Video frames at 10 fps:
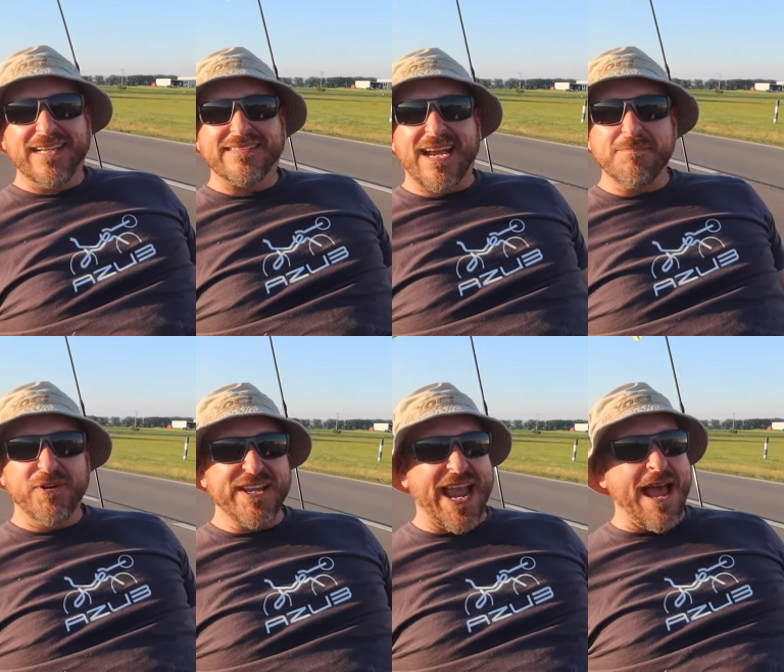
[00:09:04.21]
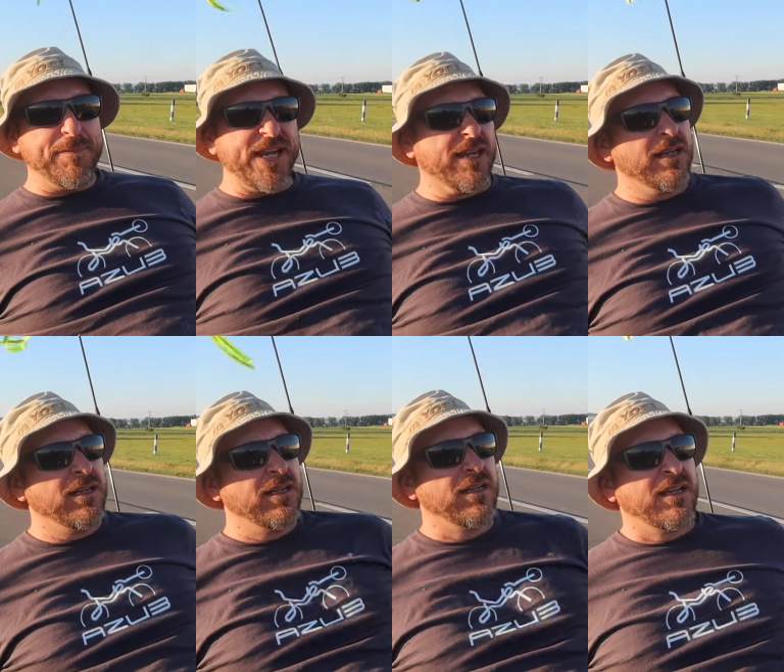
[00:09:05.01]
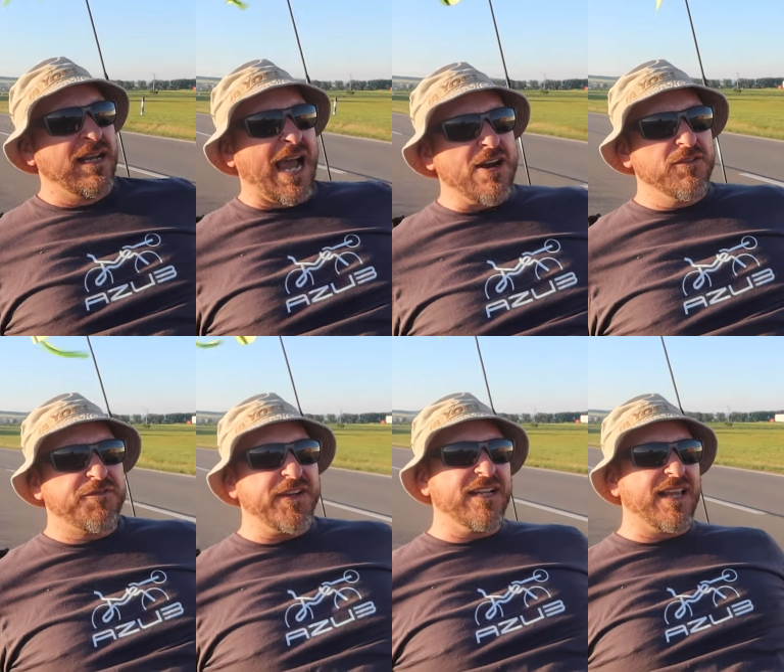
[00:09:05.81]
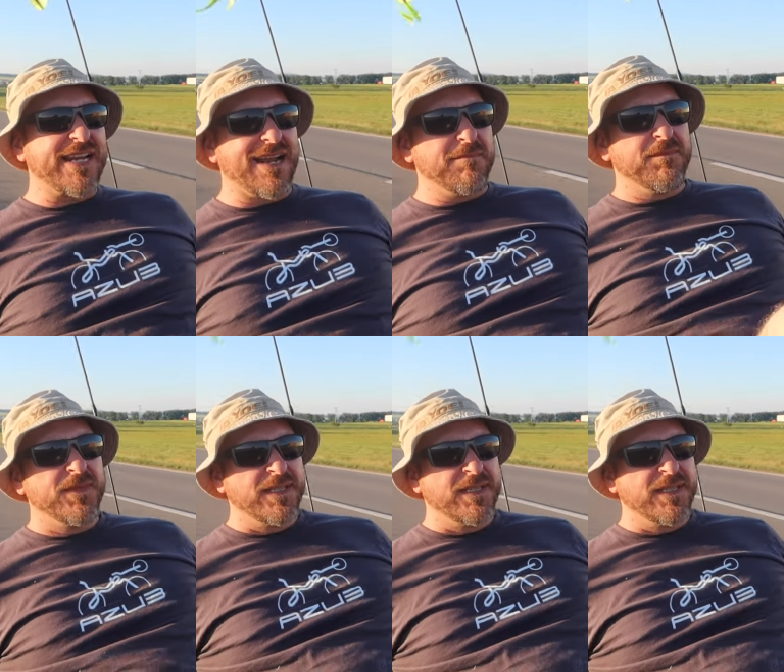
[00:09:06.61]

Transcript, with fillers: is I'm pretty happy. I don't feel like my